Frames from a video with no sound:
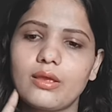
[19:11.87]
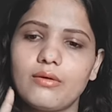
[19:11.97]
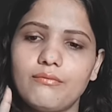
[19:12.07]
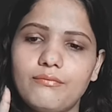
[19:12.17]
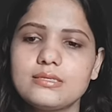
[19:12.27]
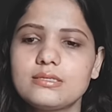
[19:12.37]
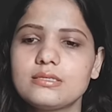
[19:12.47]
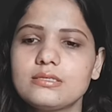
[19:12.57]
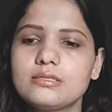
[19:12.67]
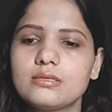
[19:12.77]
First
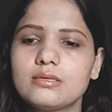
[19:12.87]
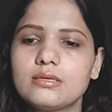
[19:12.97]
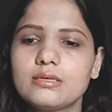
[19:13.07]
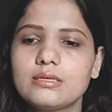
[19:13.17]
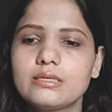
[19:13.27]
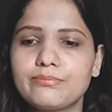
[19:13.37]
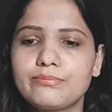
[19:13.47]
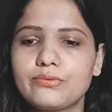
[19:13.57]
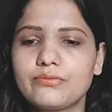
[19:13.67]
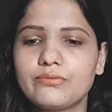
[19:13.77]
is
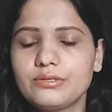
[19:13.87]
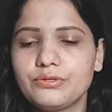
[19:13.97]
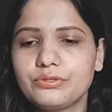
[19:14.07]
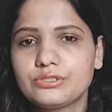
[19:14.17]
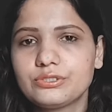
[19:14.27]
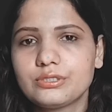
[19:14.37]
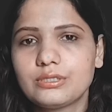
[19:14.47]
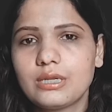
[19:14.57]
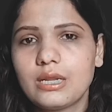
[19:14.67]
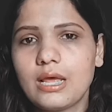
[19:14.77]
saprophytic nutrition.
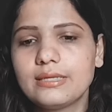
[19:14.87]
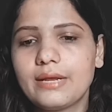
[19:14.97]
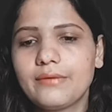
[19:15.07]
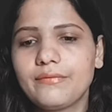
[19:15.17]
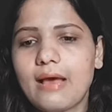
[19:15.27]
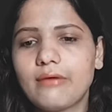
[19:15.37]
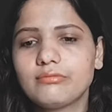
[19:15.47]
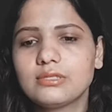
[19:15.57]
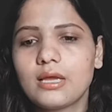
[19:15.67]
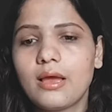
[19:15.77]
Then we have
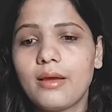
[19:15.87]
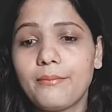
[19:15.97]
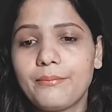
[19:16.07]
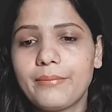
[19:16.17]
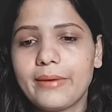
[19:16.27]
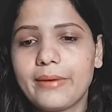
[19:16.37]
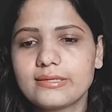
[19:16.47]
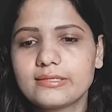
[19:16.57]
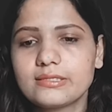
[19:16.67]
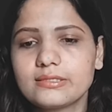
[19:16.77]
this parasitic
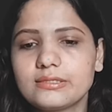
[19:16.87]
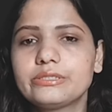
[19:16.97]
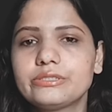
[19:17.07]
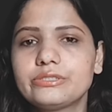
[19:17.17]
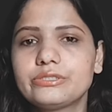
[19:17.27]
nutrition,